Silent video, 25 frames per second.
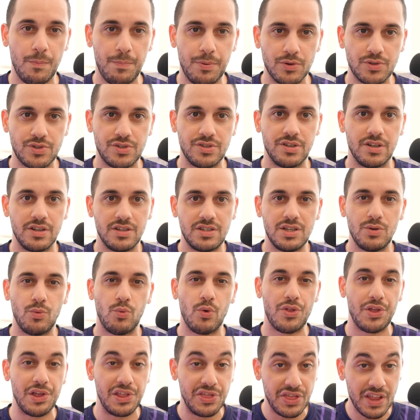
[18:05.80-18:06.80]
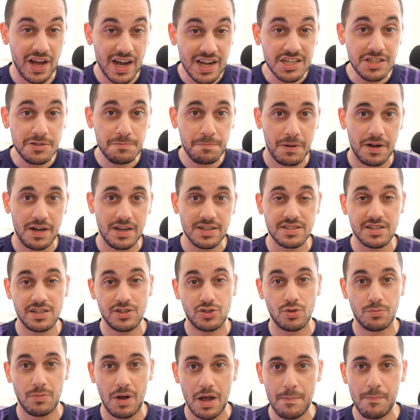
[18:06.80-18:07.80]
opportunity with a nice pass
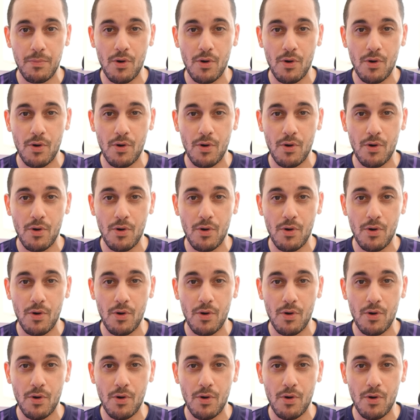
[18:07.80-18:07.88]
into my